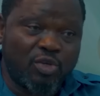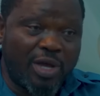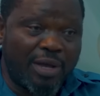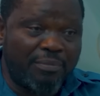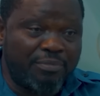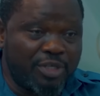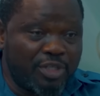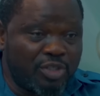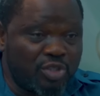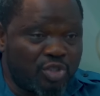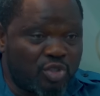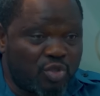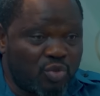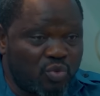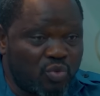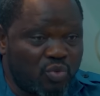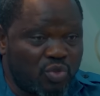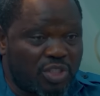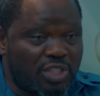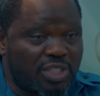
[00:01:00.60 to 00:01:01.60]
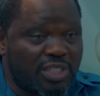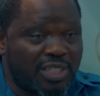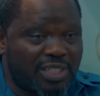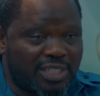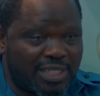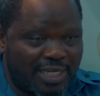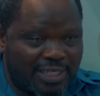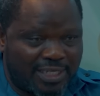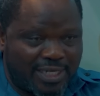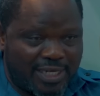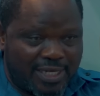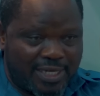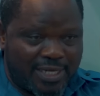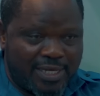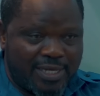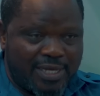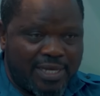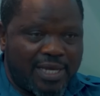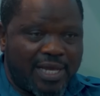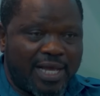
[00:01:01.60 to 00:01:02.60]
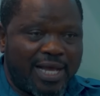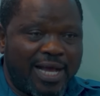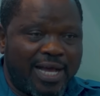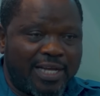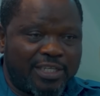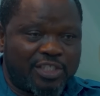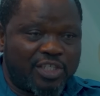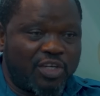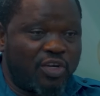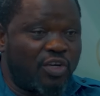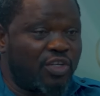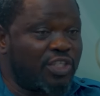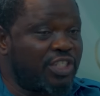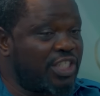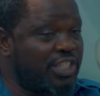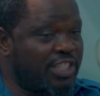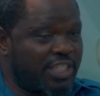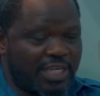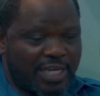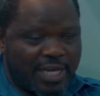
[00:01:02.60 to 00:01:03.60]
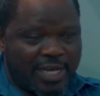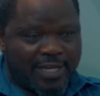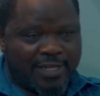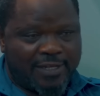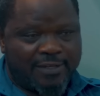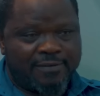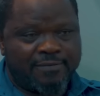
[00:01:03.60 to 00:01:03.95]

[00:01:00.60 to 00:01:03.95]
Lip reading: you are being too strict and harsh on this girl.